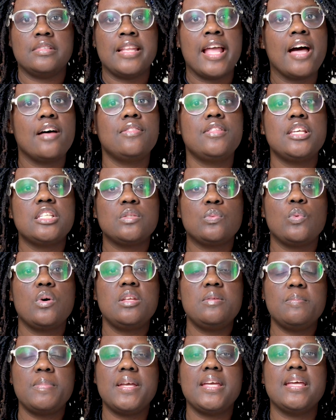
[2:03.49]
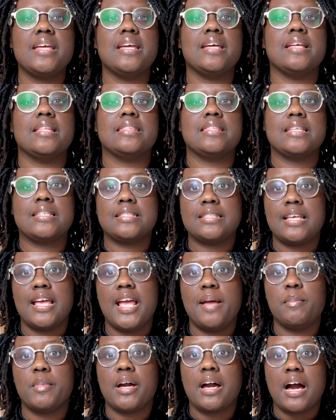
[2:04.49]
Now, this would be the
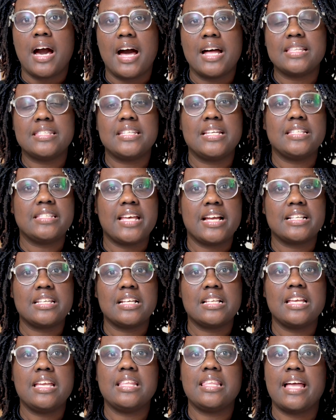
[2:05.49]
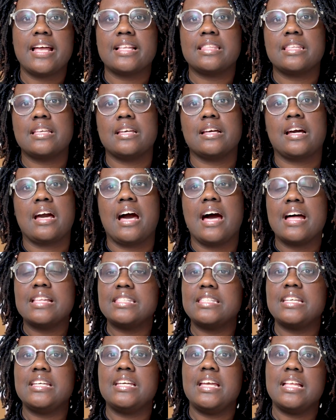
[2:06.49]
same content technically, like the
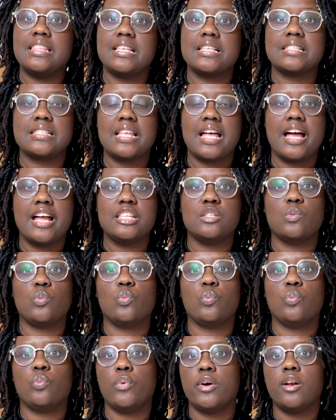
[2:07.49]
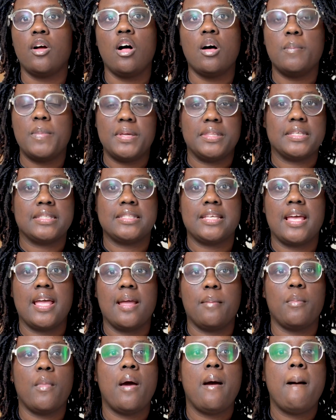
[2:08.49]
content in the slides would all be the
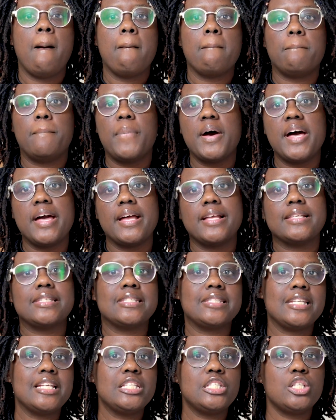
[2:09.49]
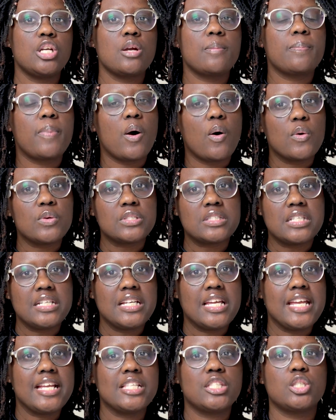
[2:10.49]
same. But since you're
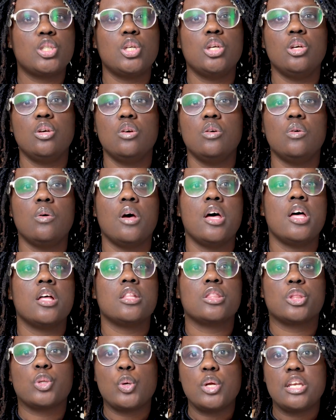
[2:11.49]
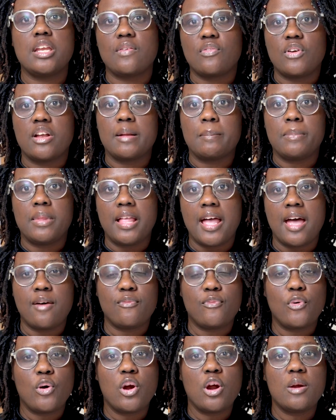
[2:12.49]
posting it to 3 different
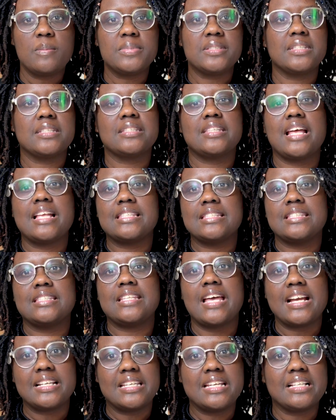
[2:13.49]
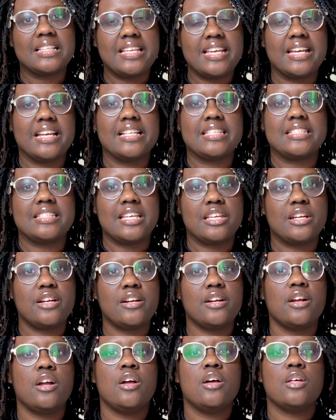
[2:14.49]
platforms, that's technically
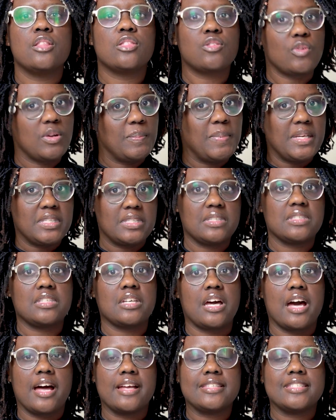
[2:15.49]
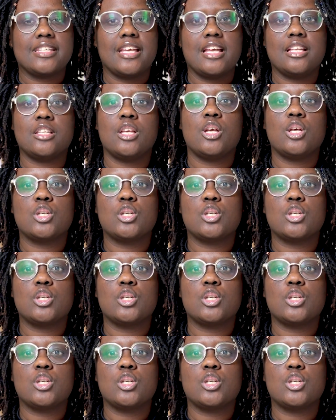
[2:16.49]
considered 3 pieces of content.